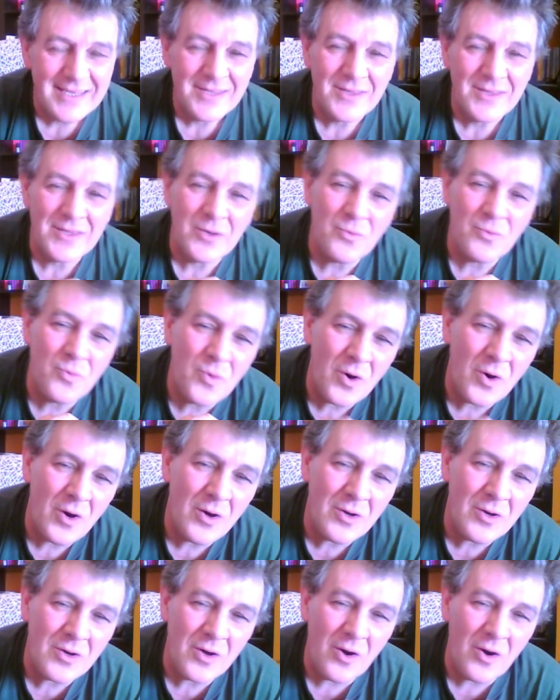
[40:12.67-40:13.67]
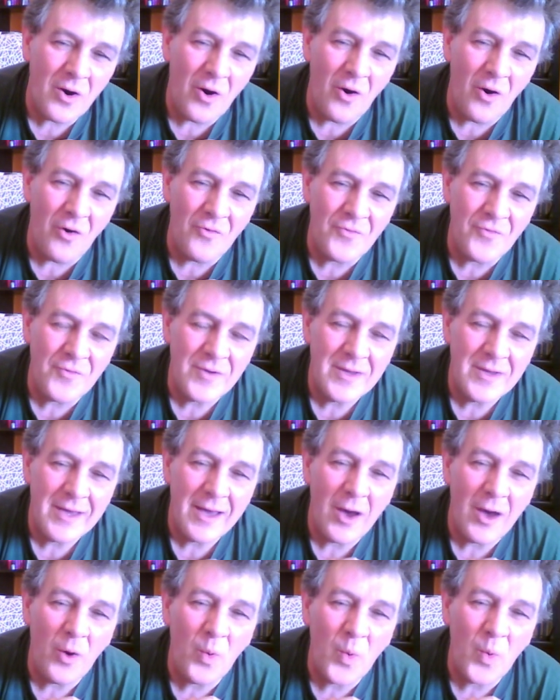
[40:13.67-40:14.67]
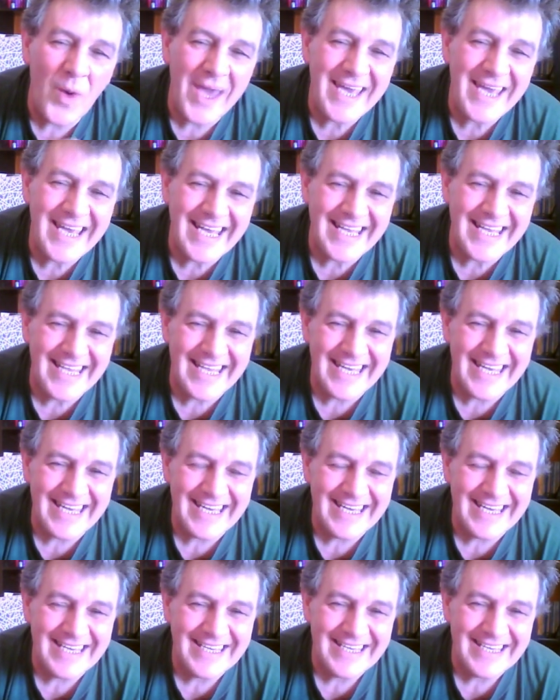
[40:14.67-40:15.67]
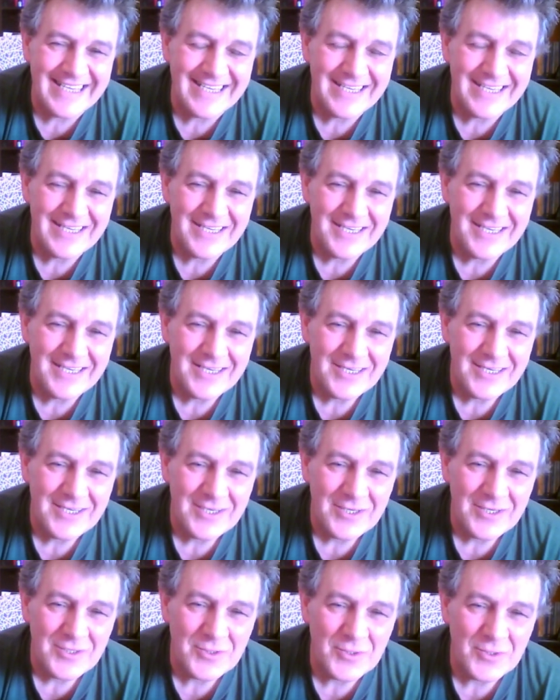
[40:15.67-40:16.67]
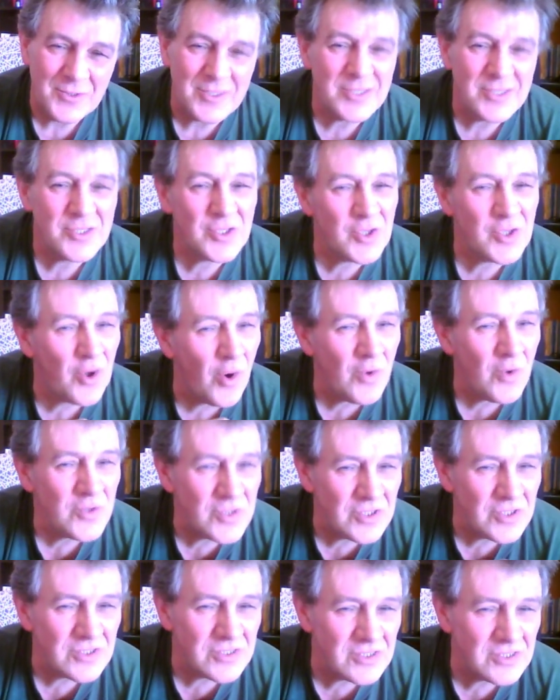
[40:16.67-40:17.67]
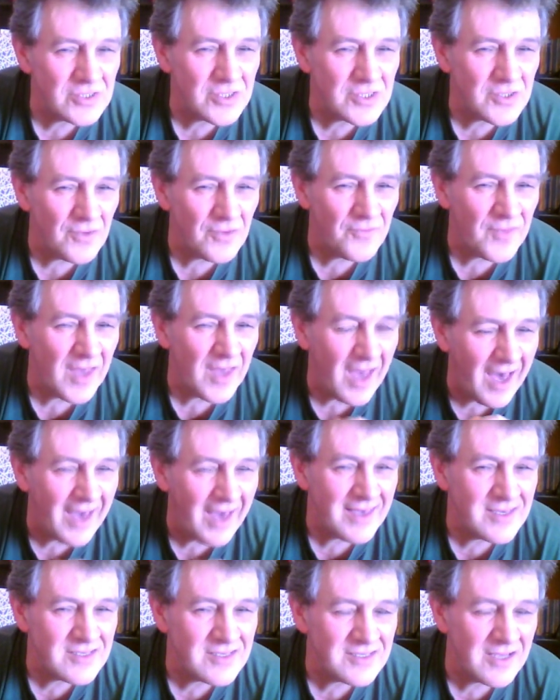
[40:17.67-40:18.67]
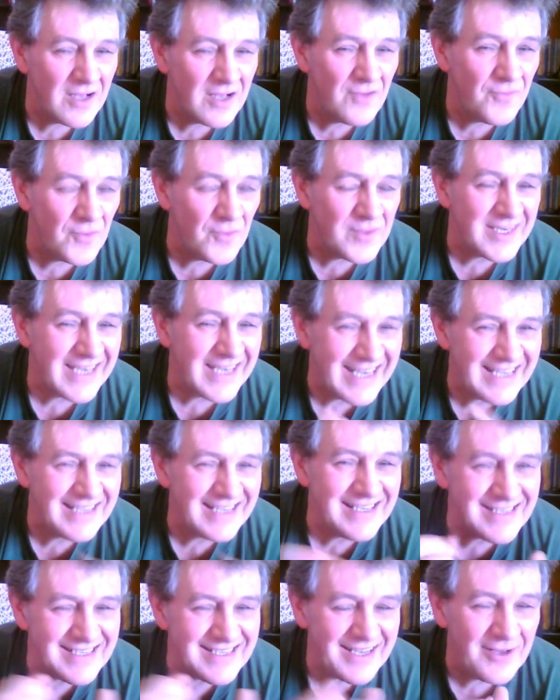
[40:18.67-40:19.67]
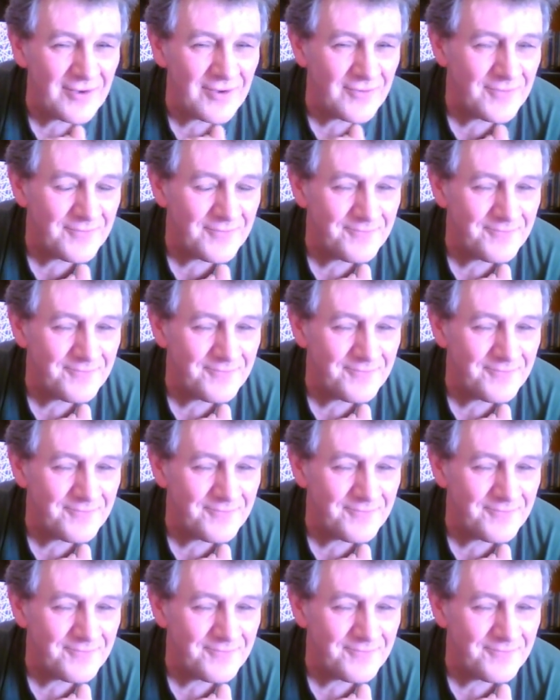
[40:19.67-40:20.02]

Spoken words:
The work of awakening to this consciousness of the higher self or the inner self,